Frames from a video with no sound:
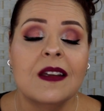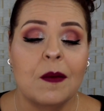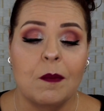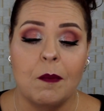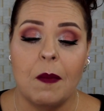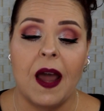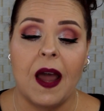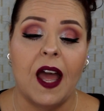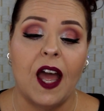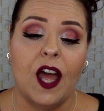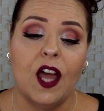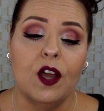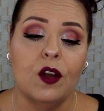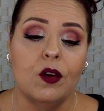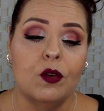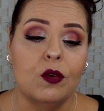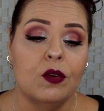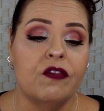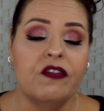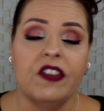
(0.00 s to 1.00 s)
my
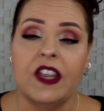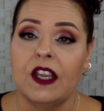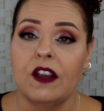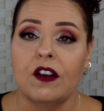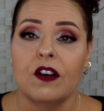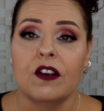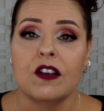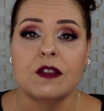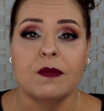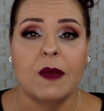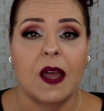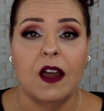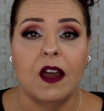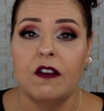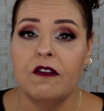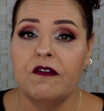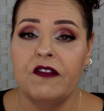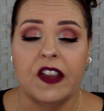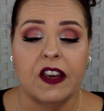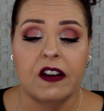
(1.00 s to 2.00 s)
own fingers, my
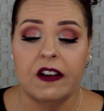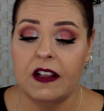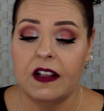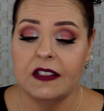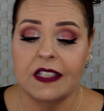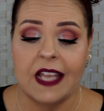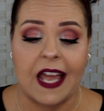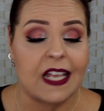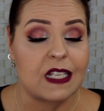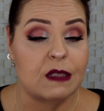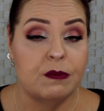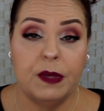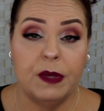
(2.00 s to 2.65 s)
own fingernails as